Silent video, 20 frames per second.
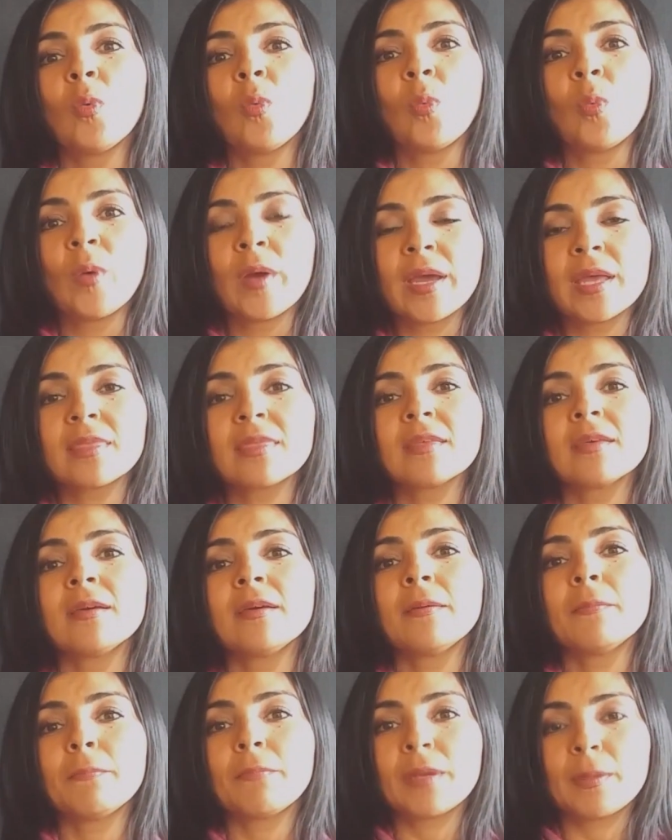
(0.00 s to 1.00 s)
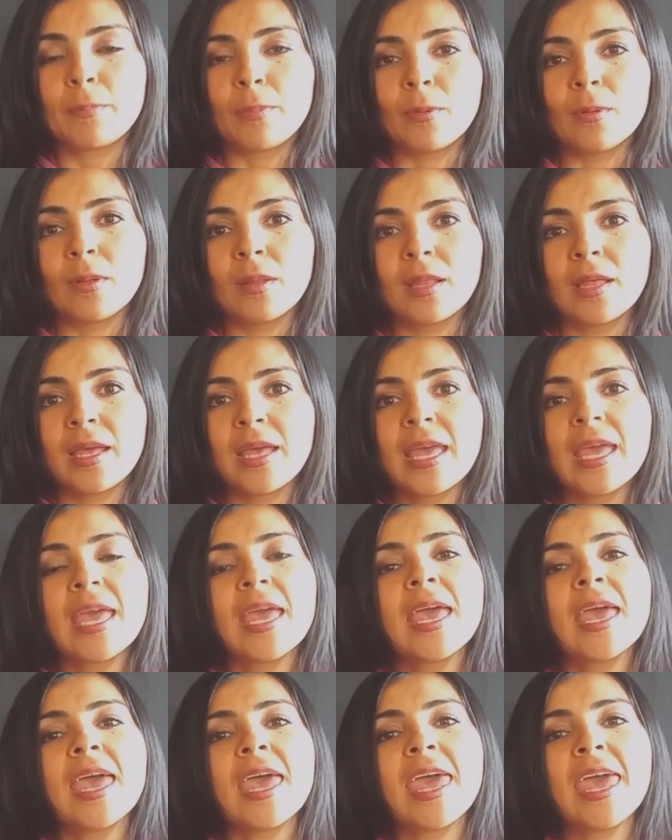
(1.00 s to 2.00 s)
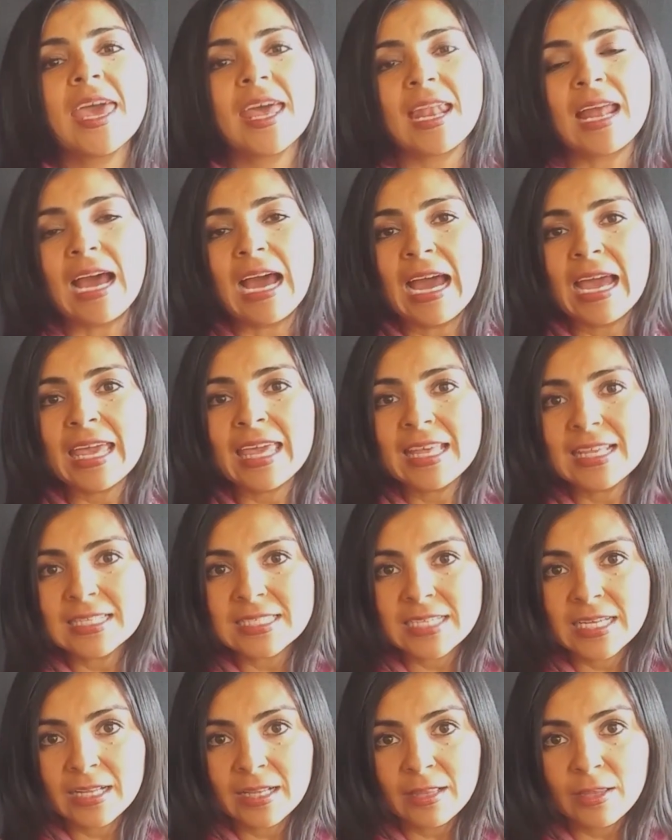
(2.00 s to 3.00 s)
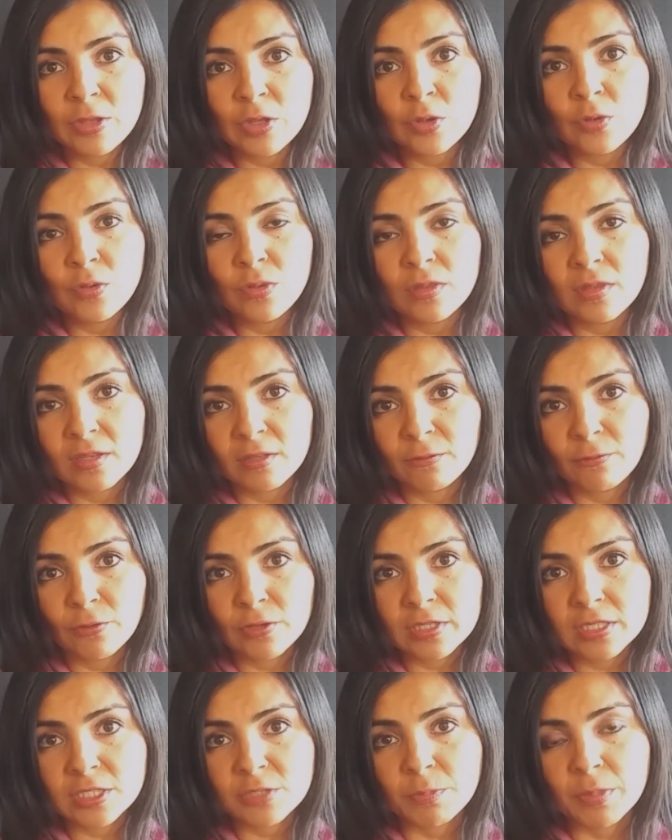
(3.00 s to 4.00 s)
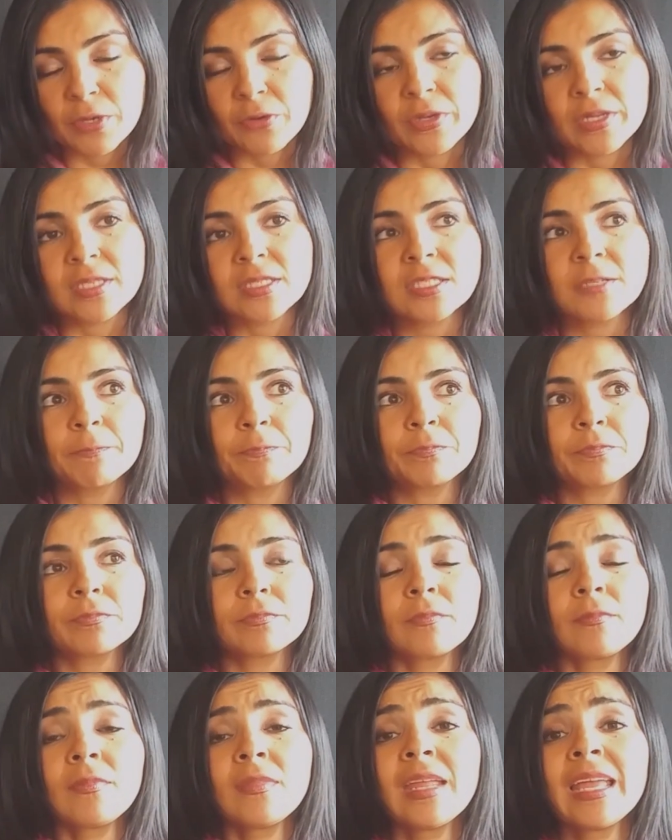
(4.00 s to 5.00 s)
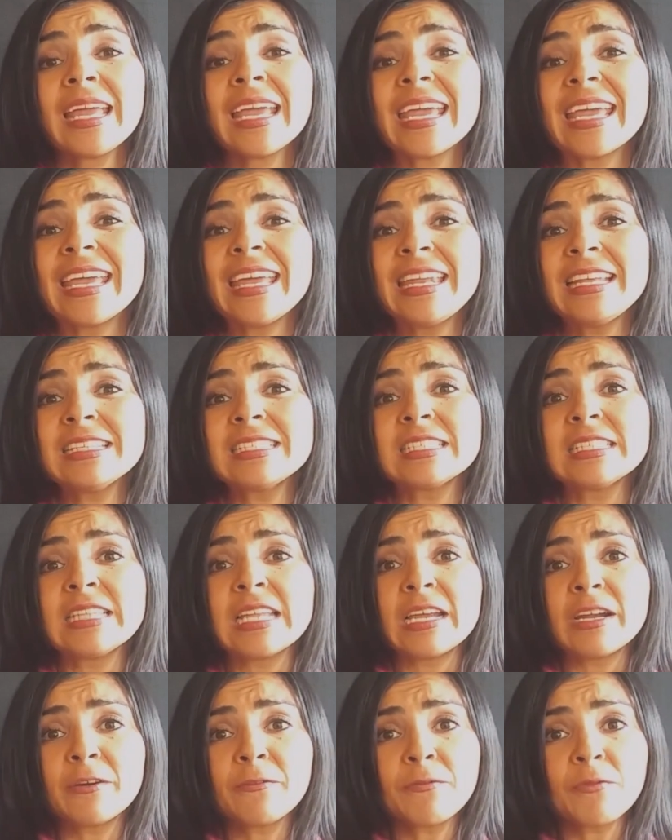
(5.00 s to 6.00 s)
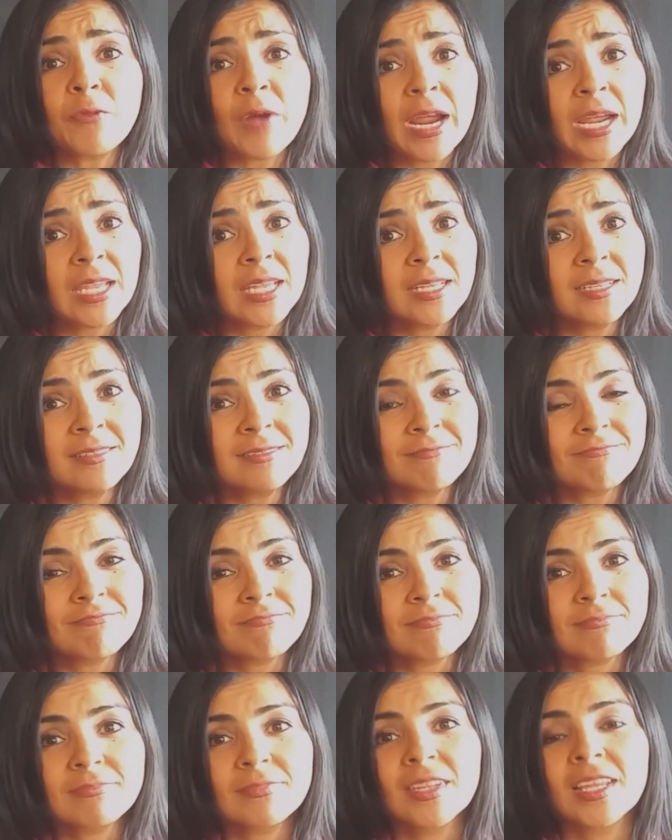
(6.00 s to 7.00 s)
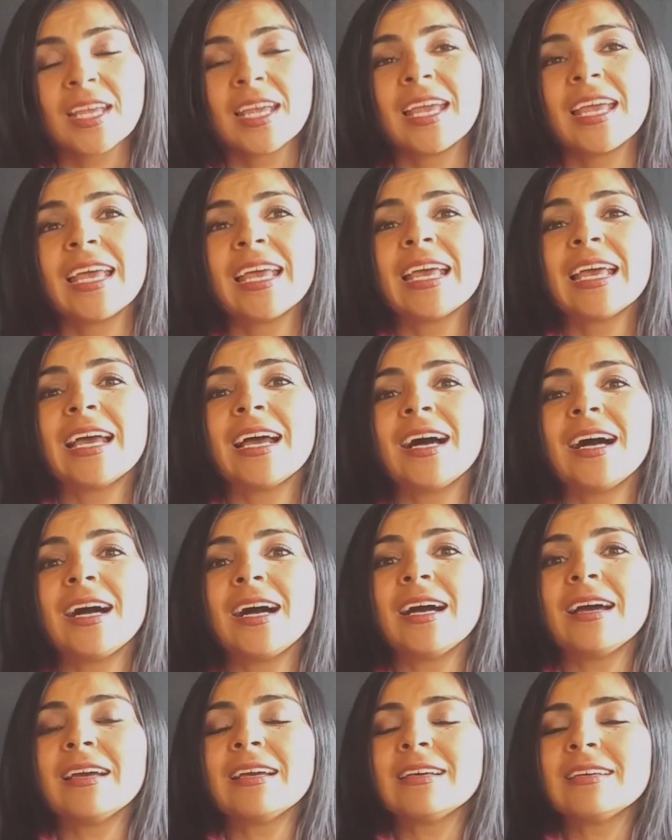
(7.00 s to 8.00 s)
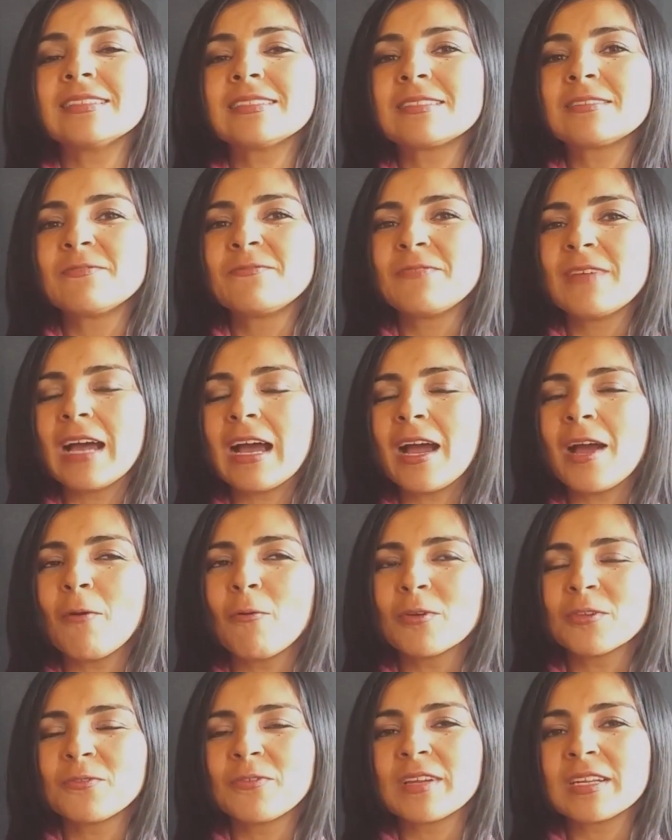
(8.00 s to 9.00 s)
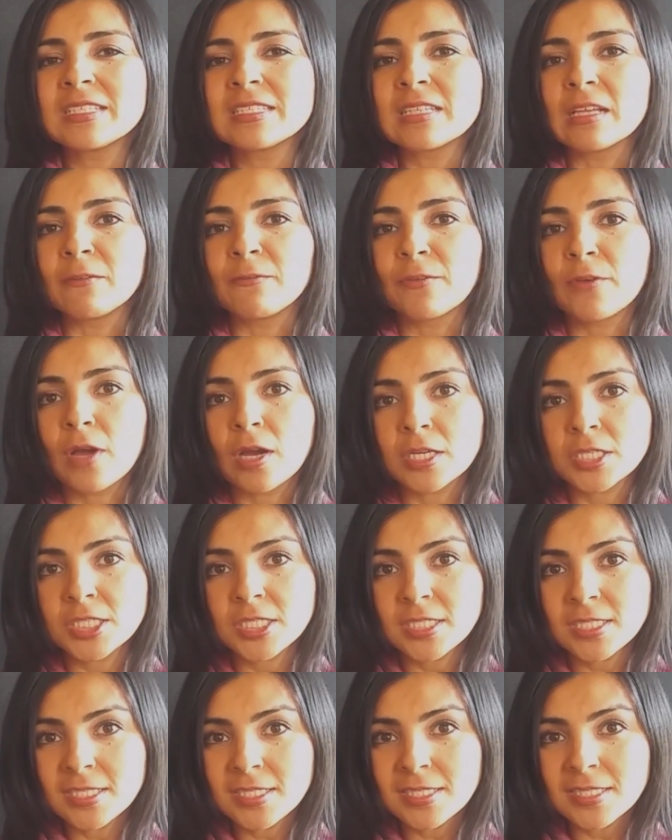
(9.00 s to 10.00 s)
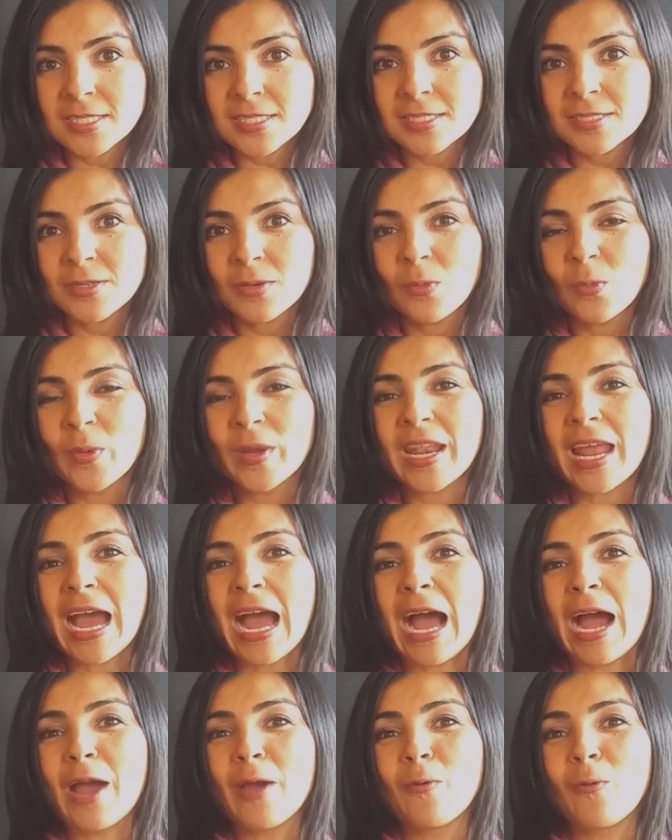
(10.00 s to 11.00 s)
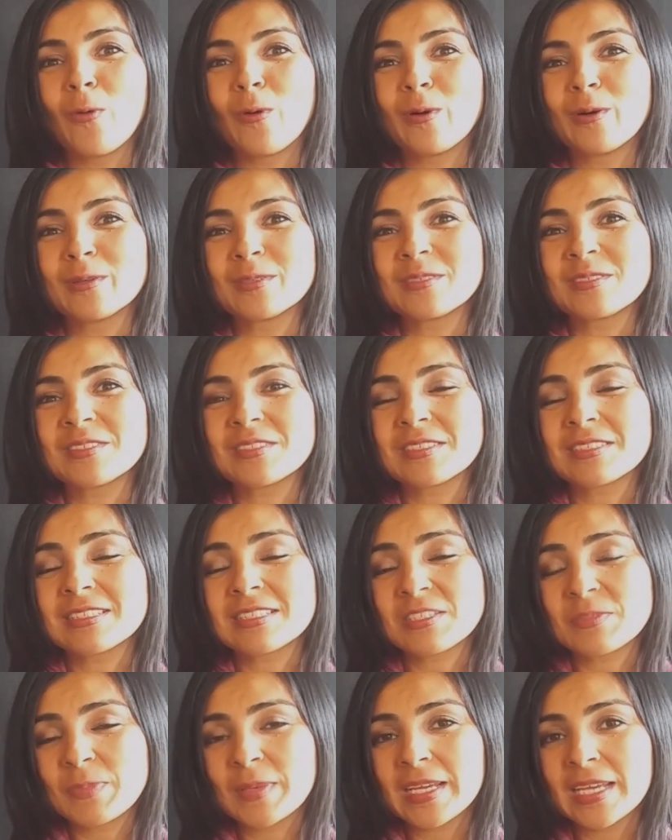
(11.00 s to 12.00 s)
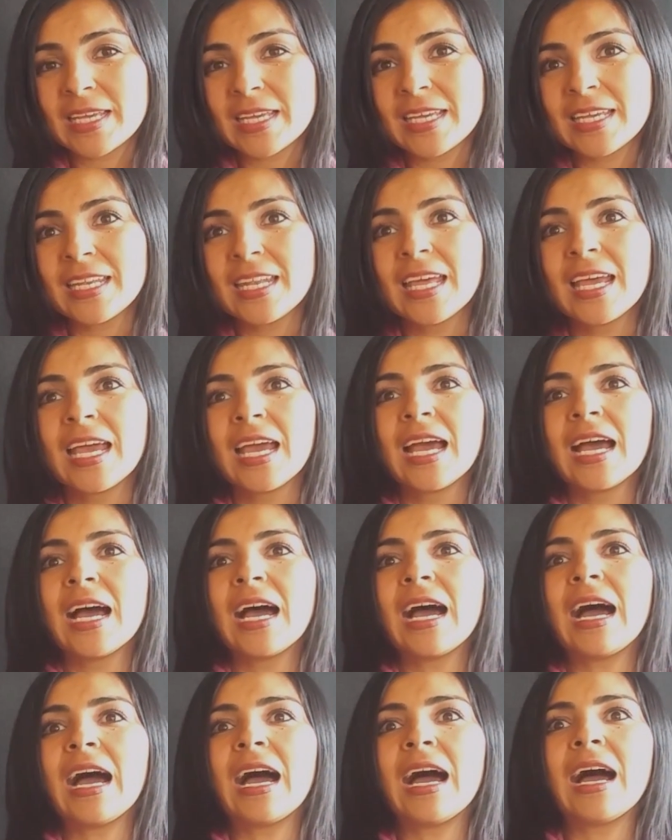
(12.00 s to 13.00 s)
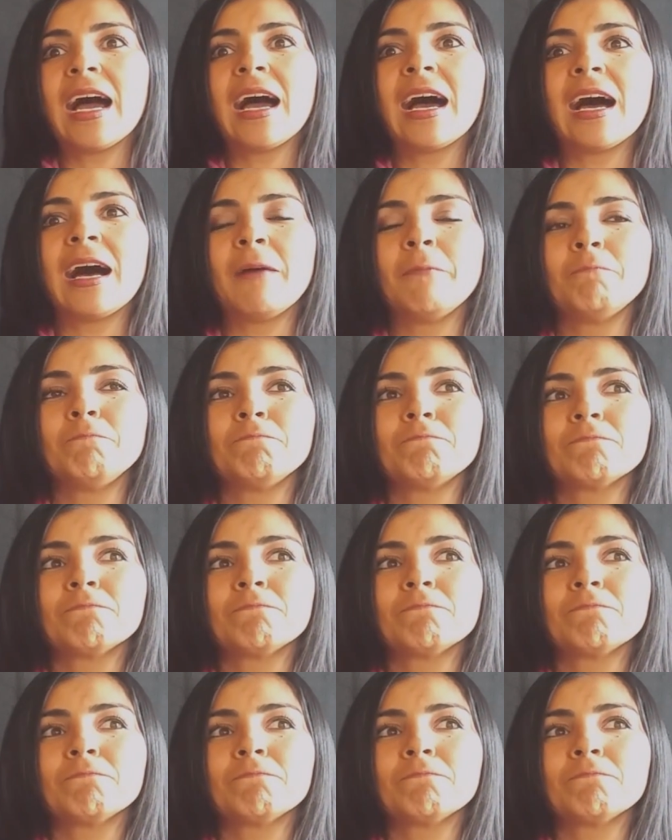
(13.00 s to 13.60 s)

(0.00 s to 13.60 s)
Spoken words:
with people. And I can tell you this for experience. It is nerve-wracking. As I was very self-conscious when I was speaking. I